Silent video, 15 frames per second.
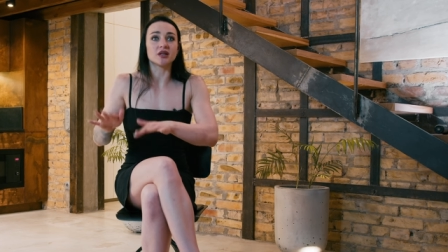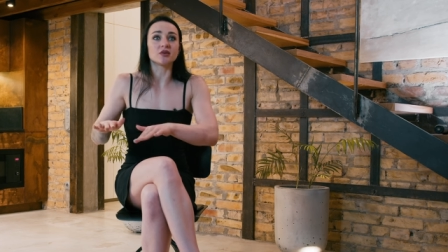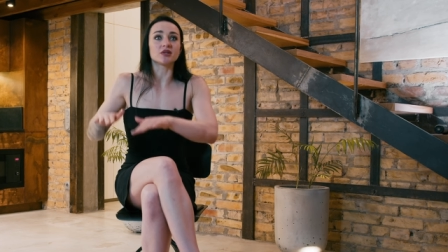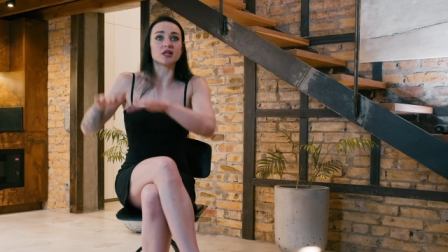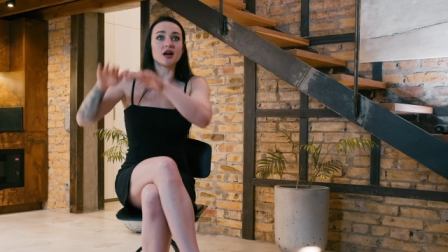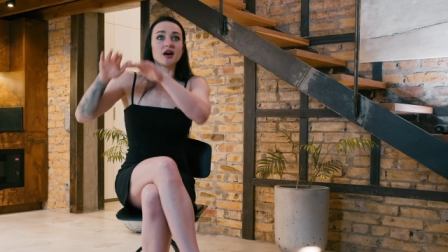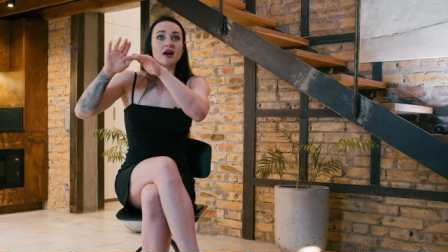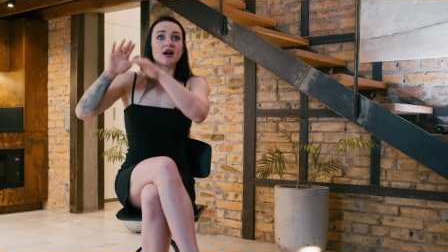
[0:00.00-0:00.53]
it
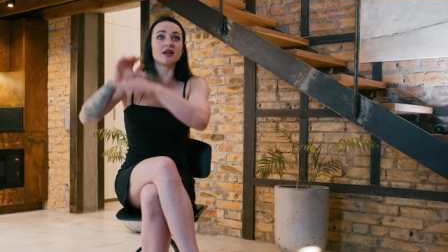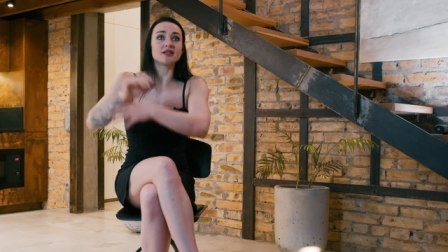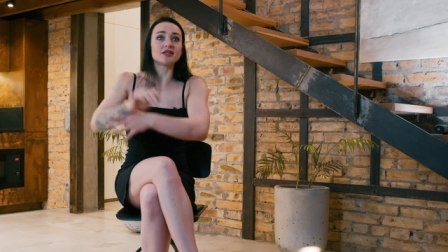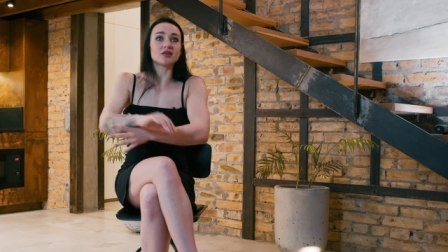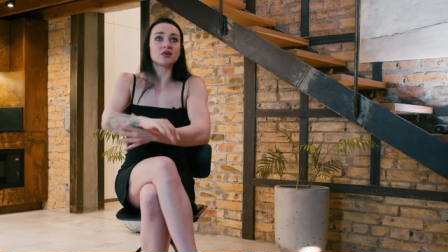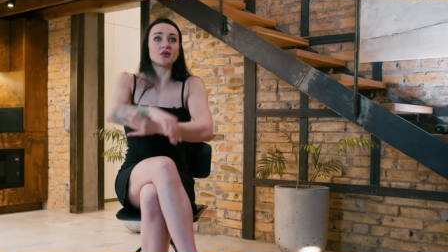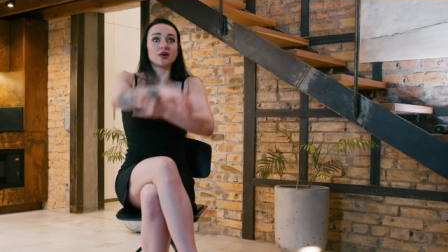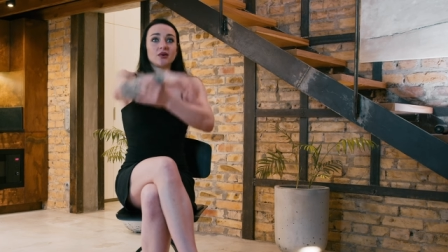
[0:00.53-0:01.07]
was high,
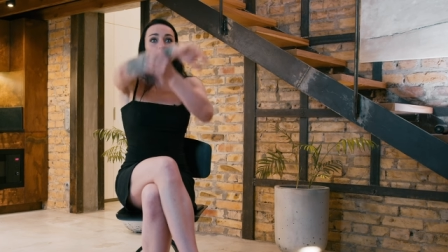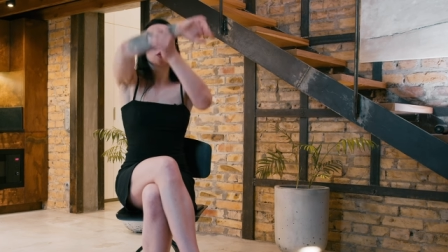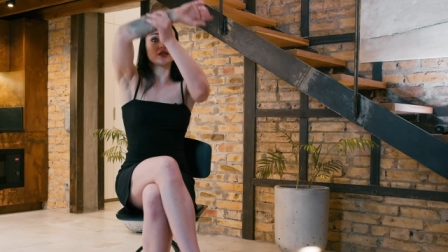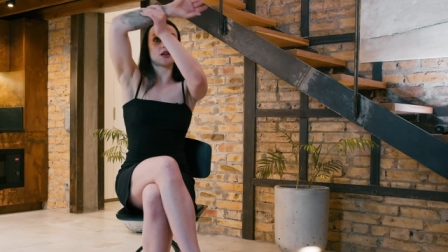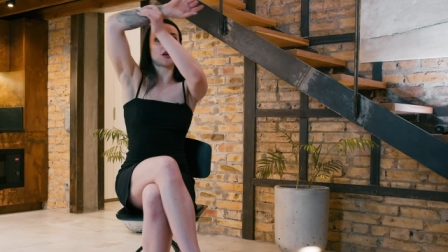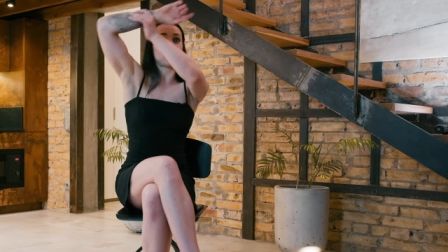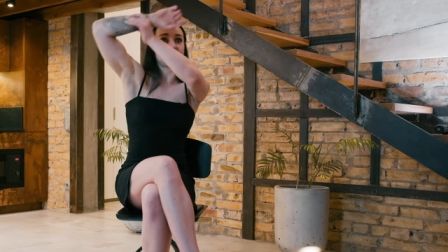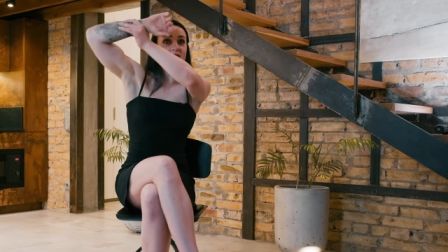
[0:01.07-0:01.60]
so it was
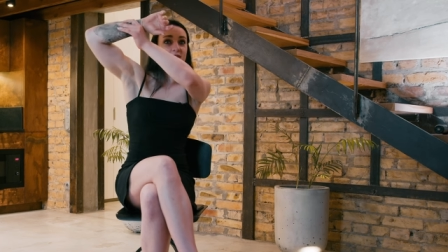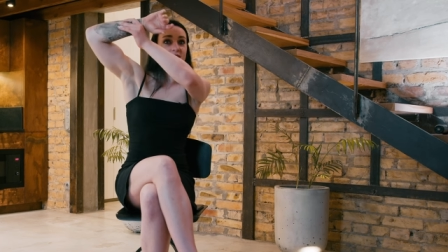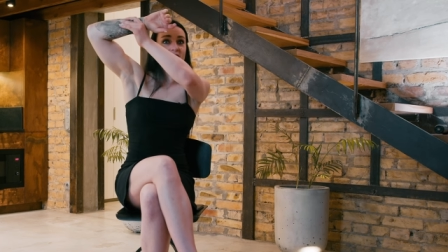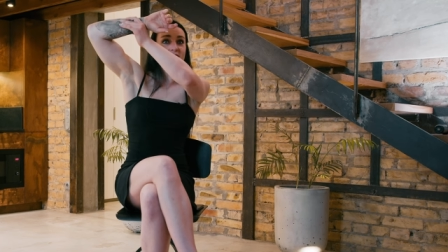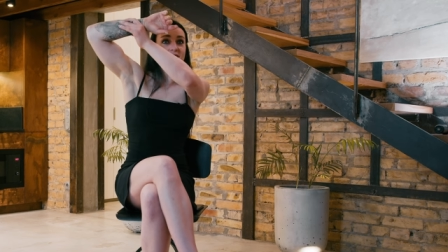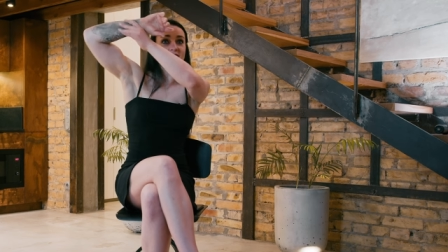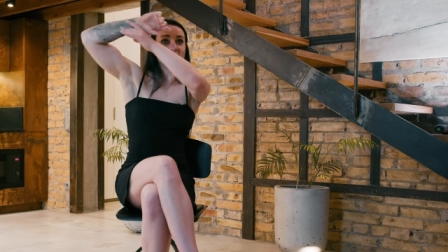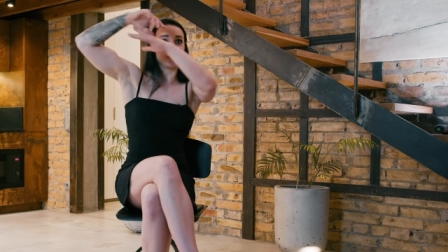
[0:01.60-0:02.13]
comfortable
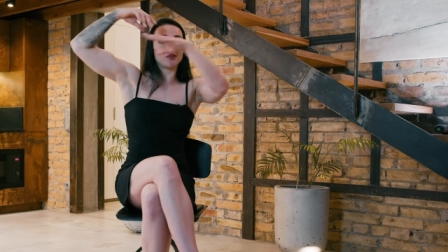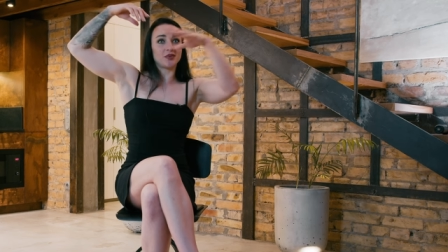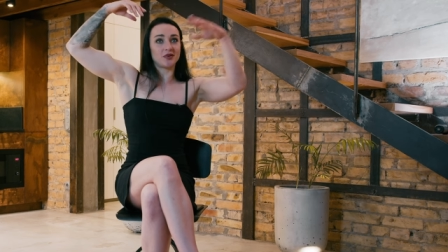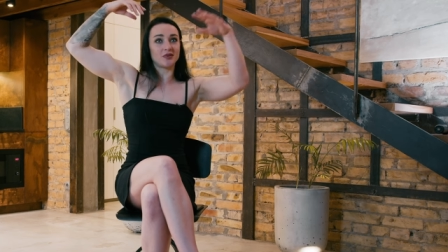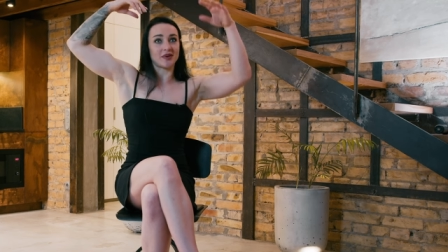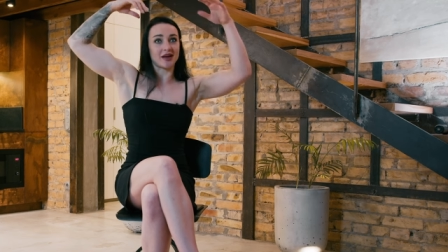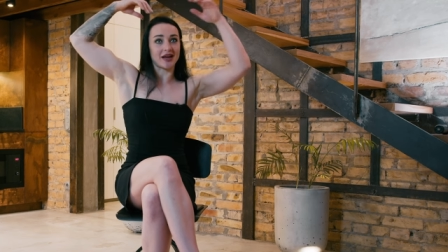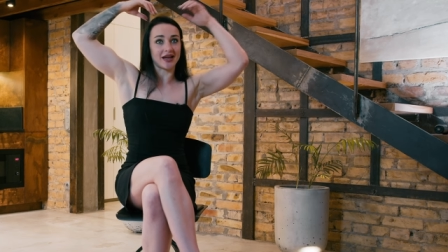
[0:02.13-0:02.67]
for me to
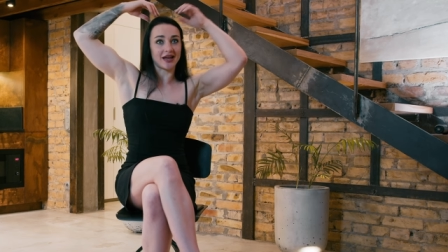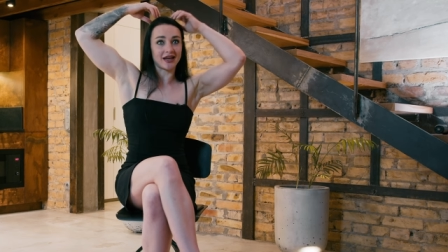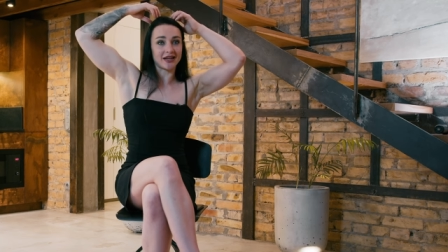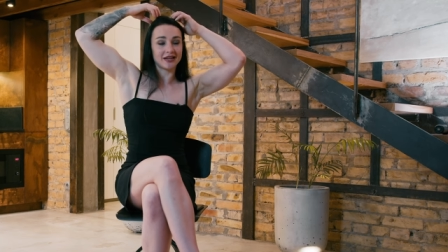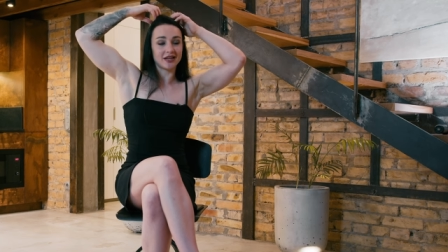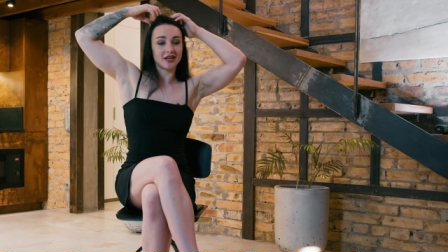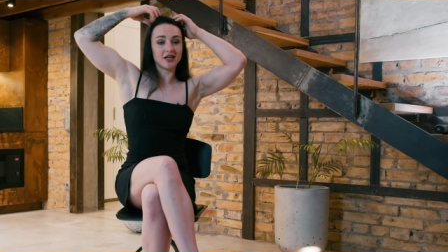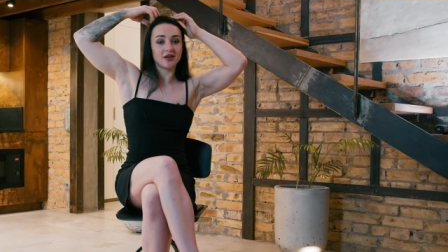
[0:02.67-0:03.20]
put my
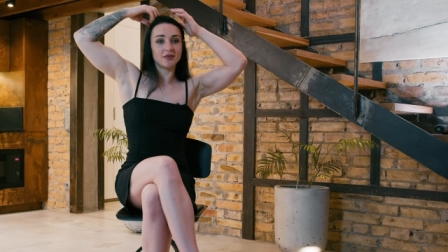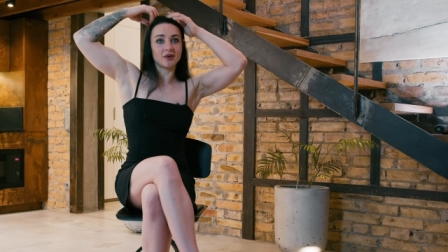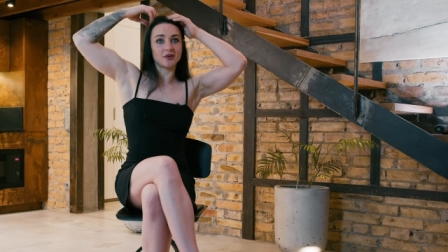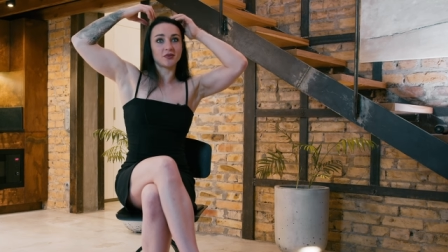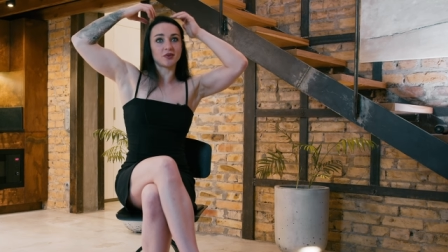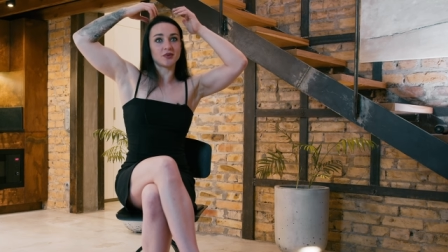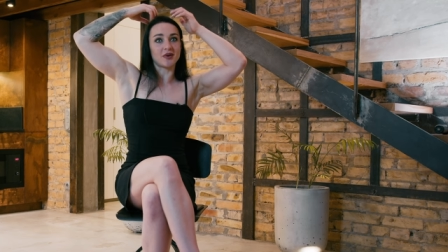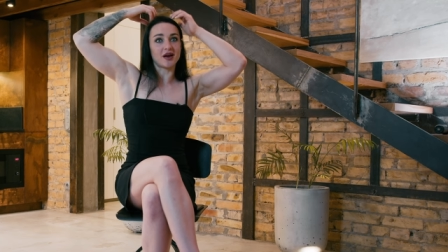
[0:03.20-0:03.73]

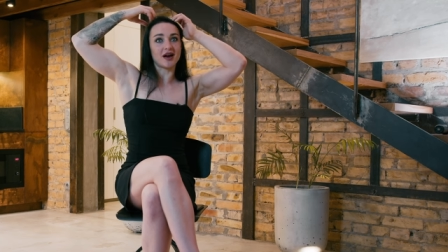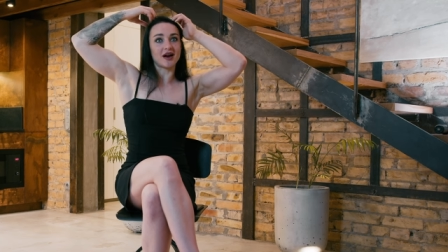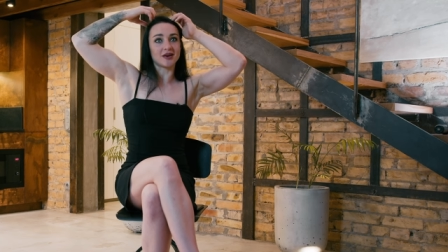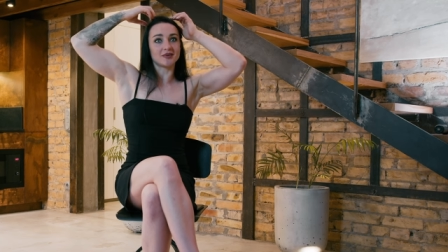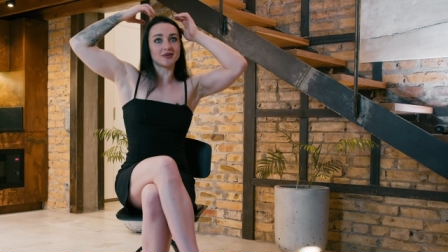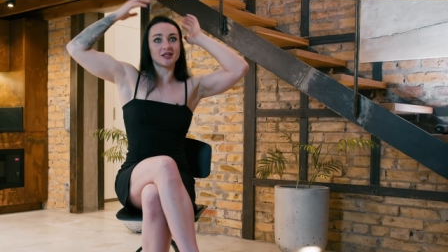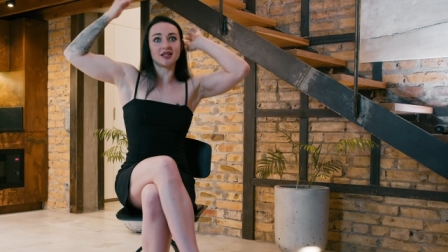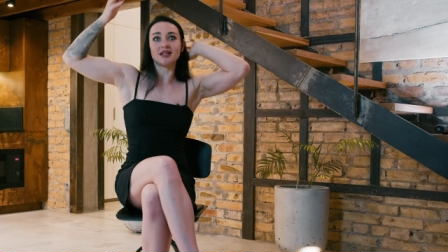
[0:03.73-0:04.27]

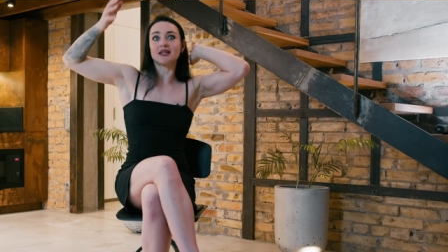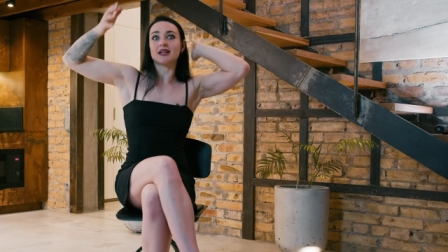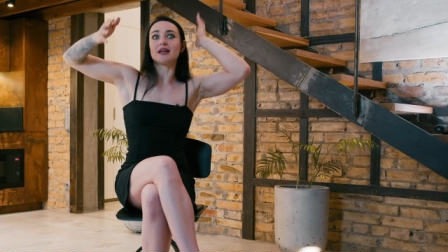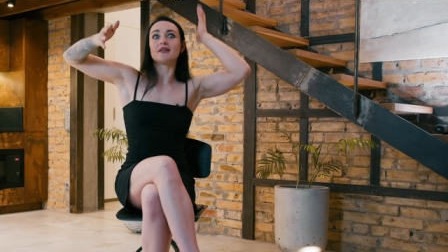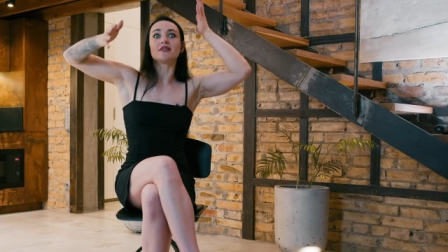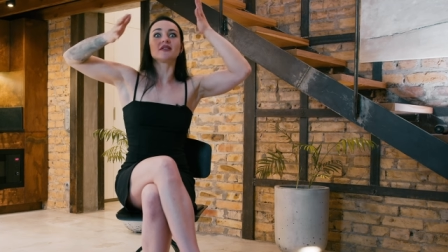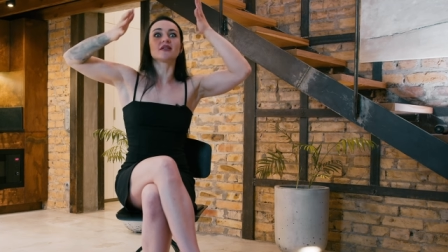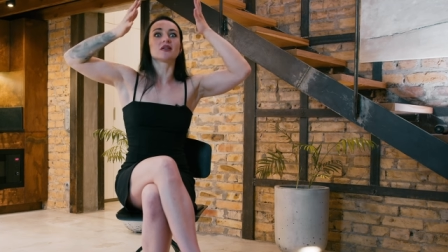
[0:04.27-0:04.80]
arm to it, and
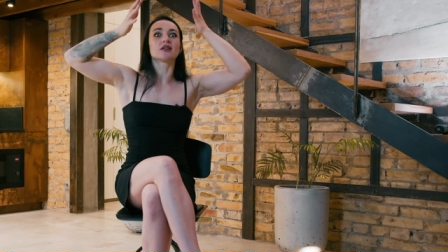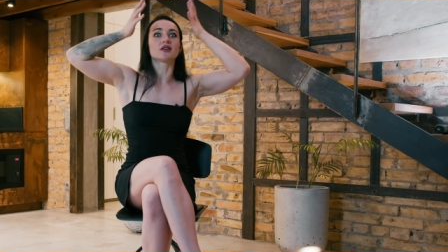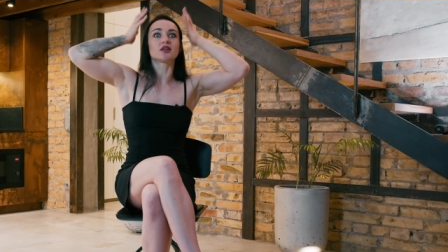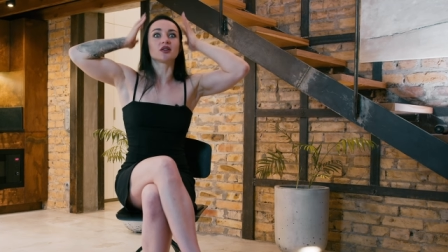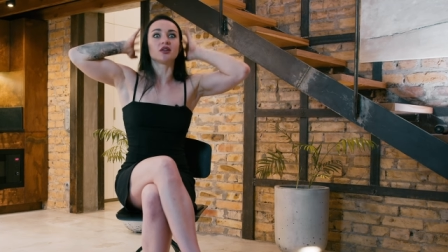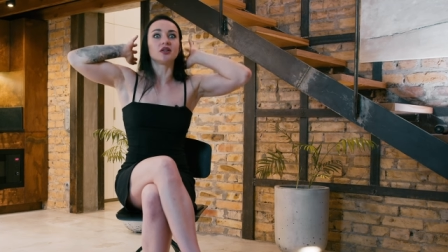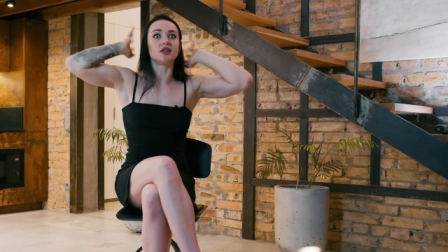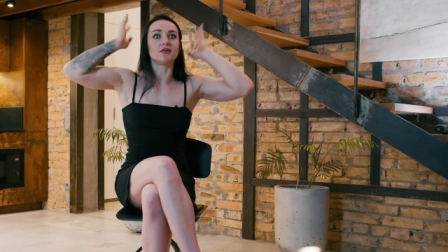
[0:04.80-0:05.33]
I even
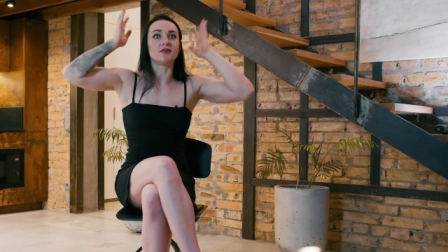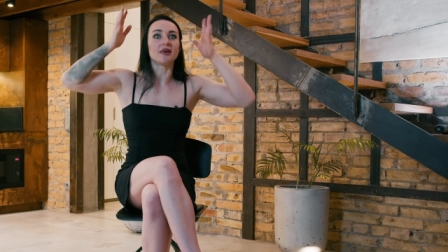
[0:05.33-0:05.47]
could